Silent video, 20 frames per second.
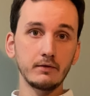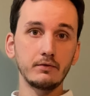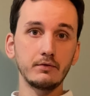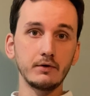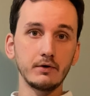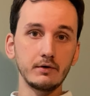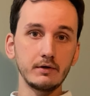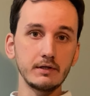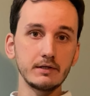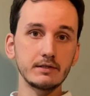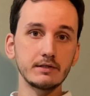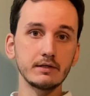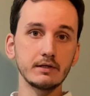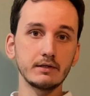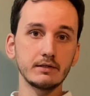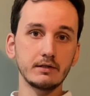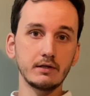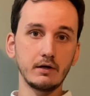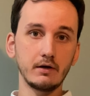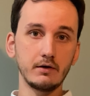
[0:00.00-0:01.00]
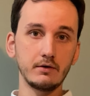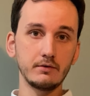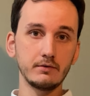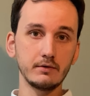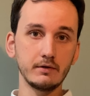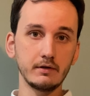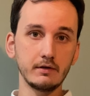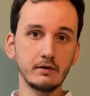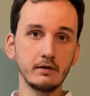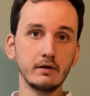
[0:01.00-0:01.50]

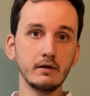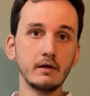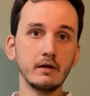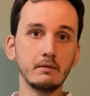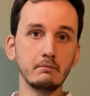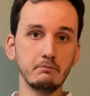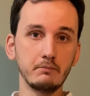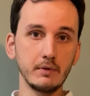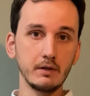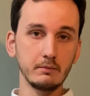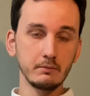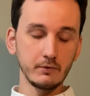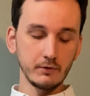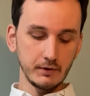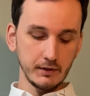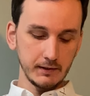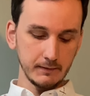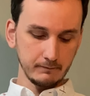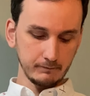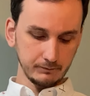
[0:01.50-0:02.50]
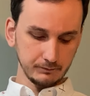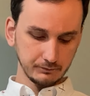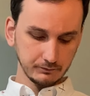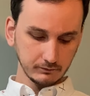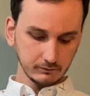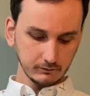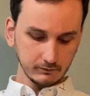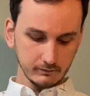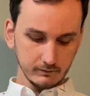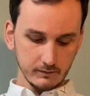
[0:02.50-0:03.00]
3600 memory.
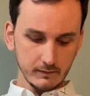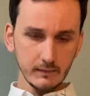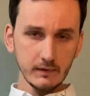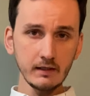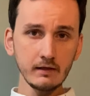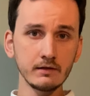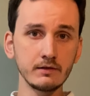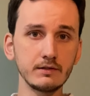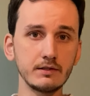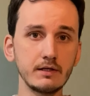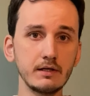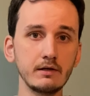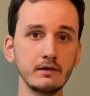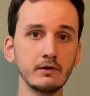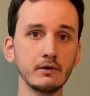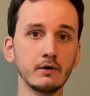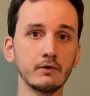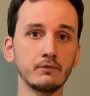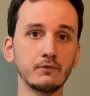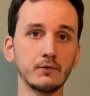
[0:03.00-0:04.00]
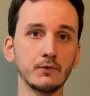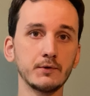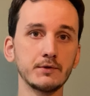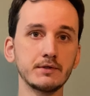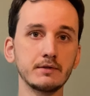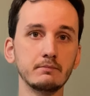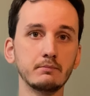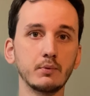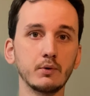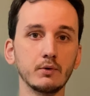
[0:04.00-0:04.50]
DDR4 is
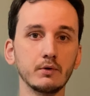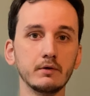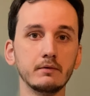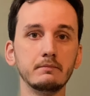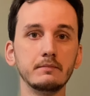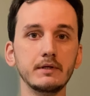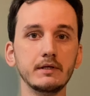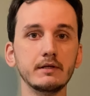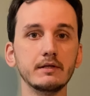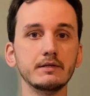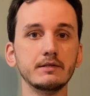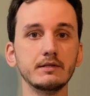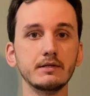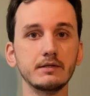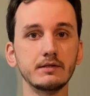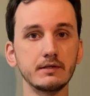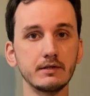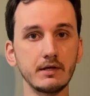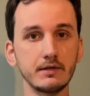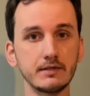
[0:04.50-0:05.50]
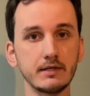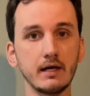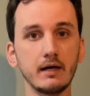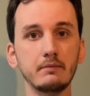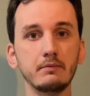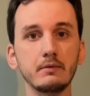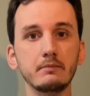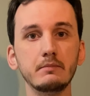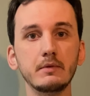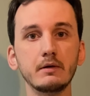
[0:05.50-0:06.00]
important because this is the
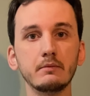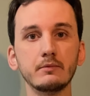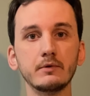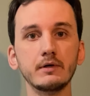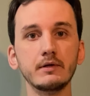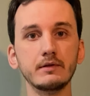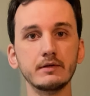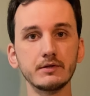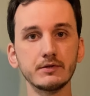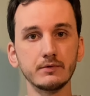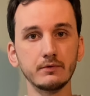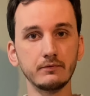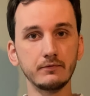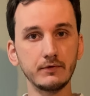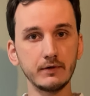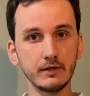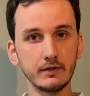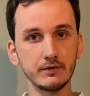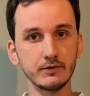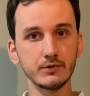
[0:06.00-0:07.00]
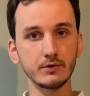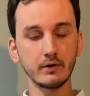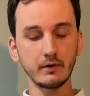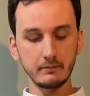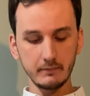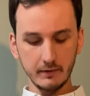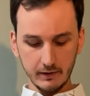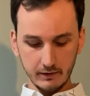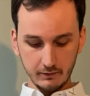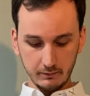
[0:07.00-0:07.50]
type of memory this will fit into our
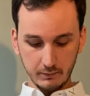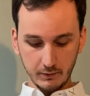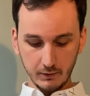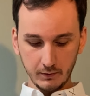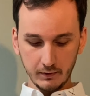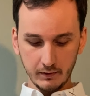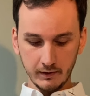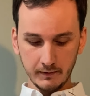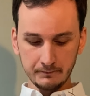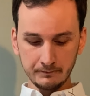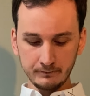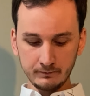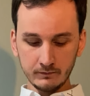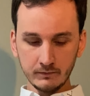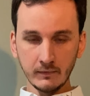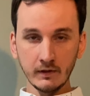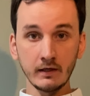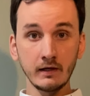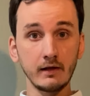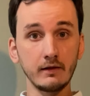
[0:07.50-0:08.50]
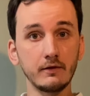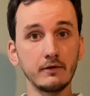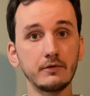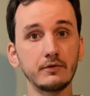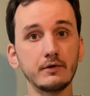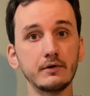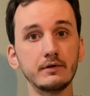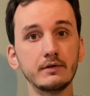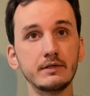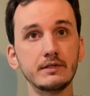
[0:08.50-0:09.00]
motherboard, and the
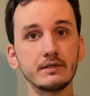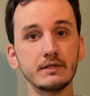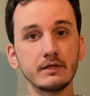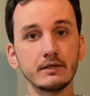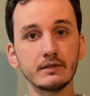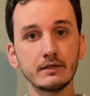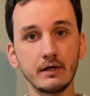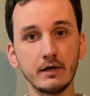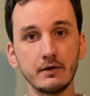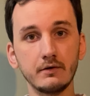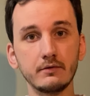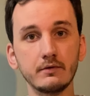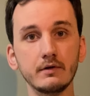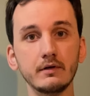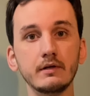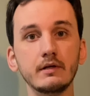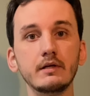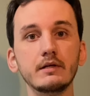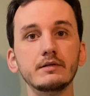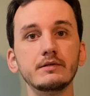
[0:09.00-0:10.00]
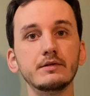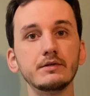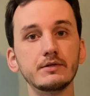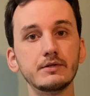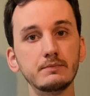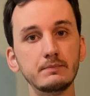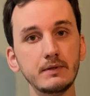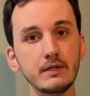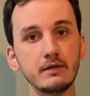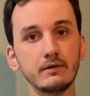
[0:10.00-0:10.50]
3600 is the
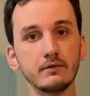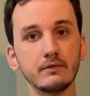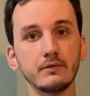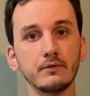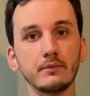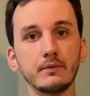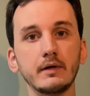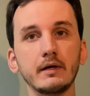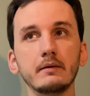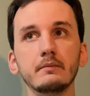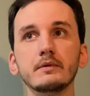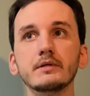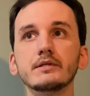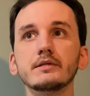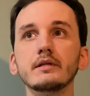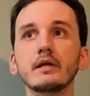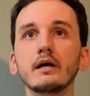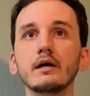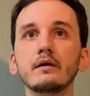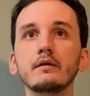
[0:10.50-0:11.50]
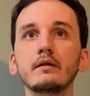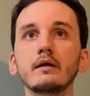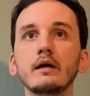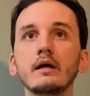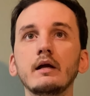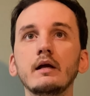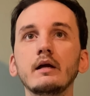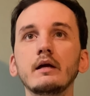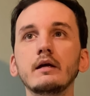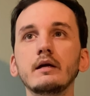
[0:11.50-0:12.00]
speed of the RAM.
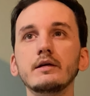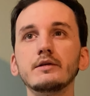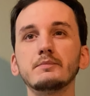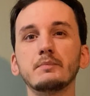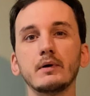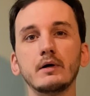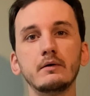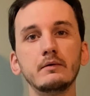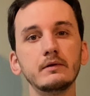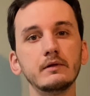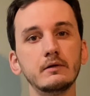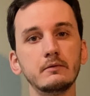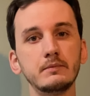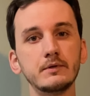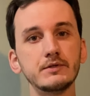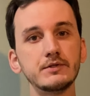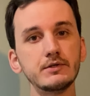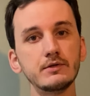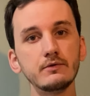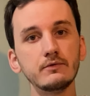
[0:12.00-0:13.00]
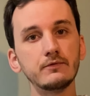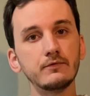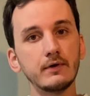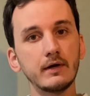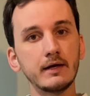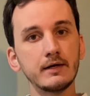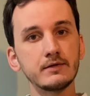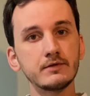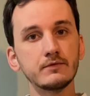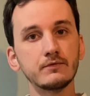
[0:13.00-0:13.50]
It's probably a little bit too
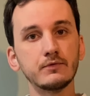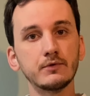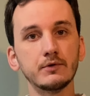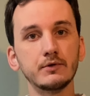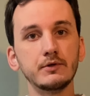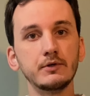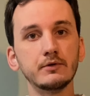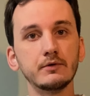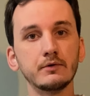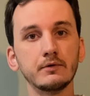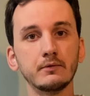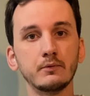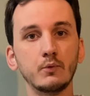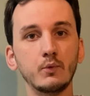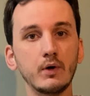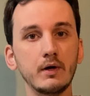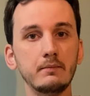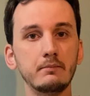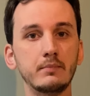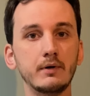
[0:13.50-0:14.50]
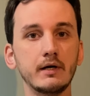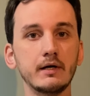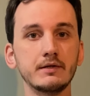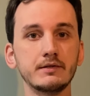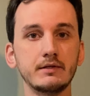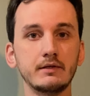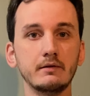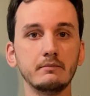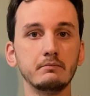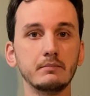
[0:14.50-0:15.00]
fast for your web
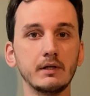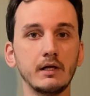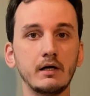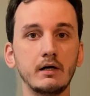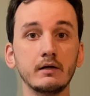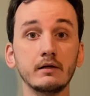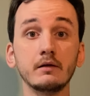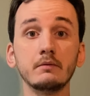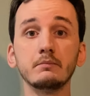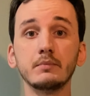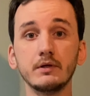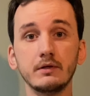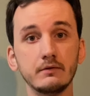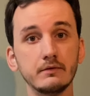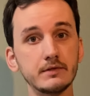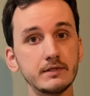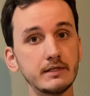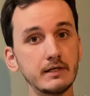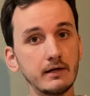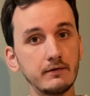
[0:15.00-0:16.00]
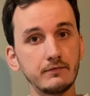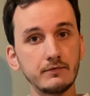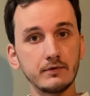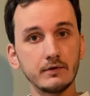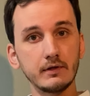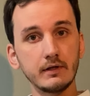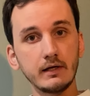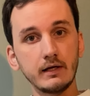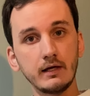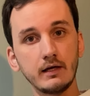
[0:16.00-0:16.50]
browsing and blogging, but it'll
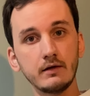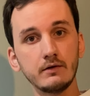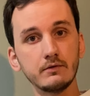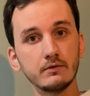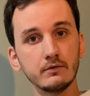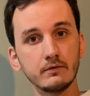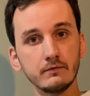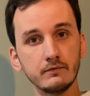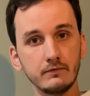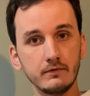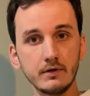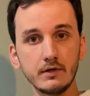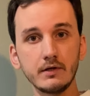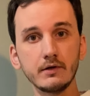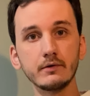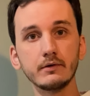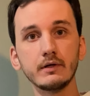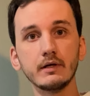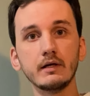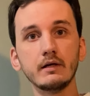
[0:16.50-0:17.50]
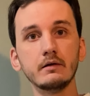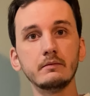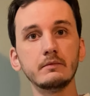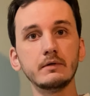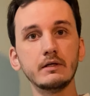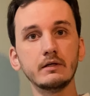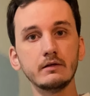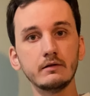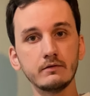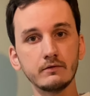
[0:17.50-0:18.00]
definitely handle video
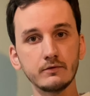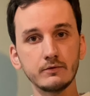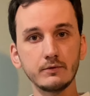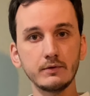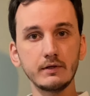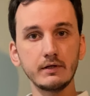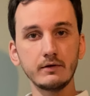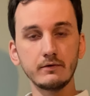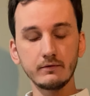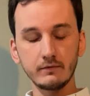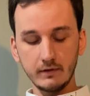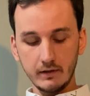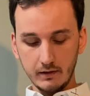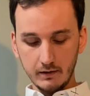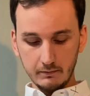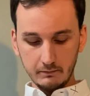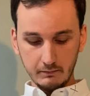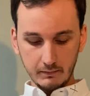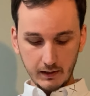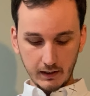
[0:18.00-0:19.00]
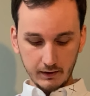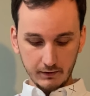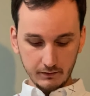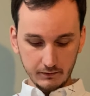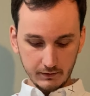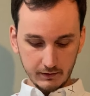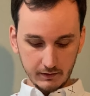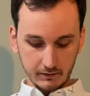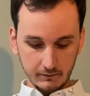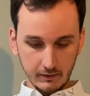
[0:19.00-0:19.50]
gaming, 3D
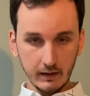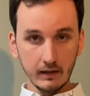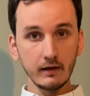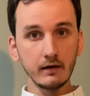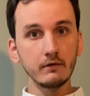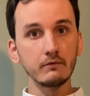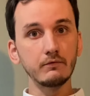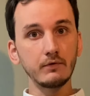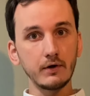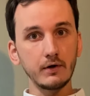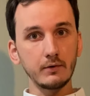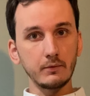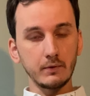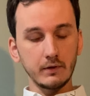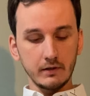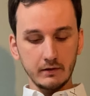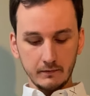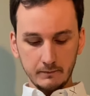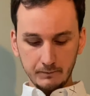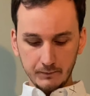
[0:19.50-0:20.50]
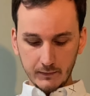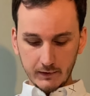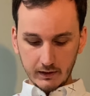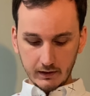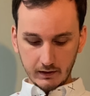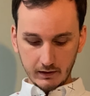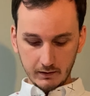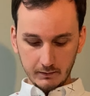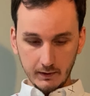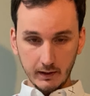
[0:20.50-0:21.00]
modeling very well.
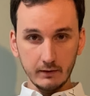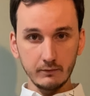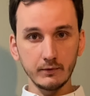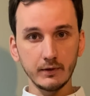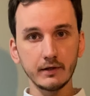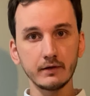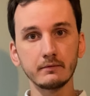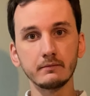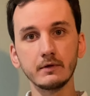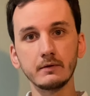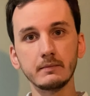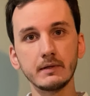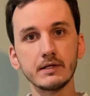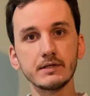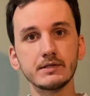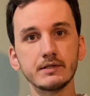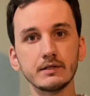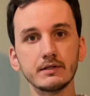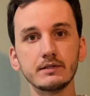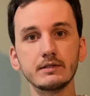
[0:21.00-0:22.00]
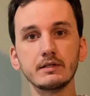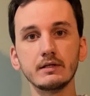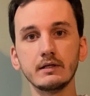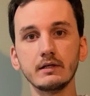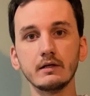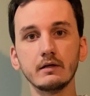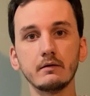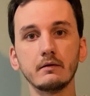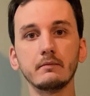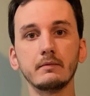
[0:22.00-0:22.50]
I'd recommend about 16
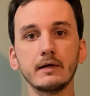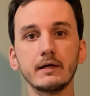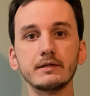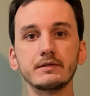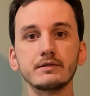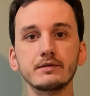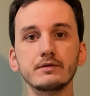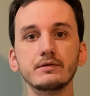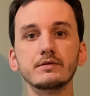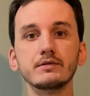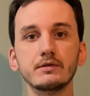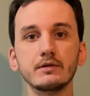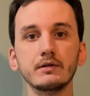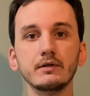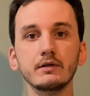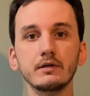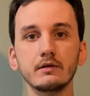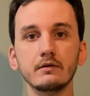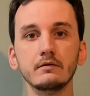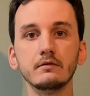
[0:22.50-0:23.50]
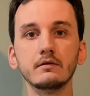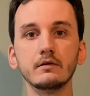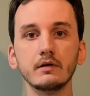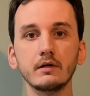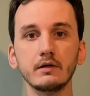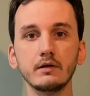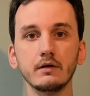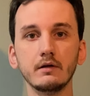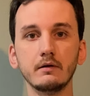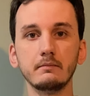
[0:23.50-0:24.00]
gigabytes. This is a
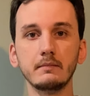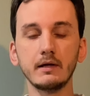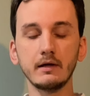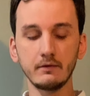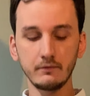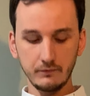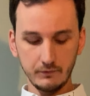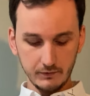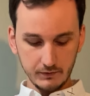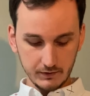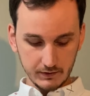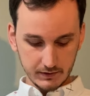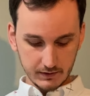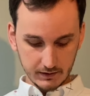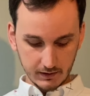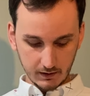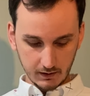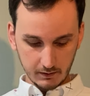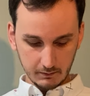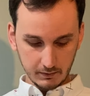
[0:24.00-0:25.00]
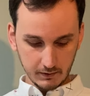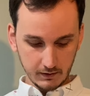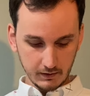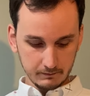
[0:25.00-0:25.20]
good amount for this type.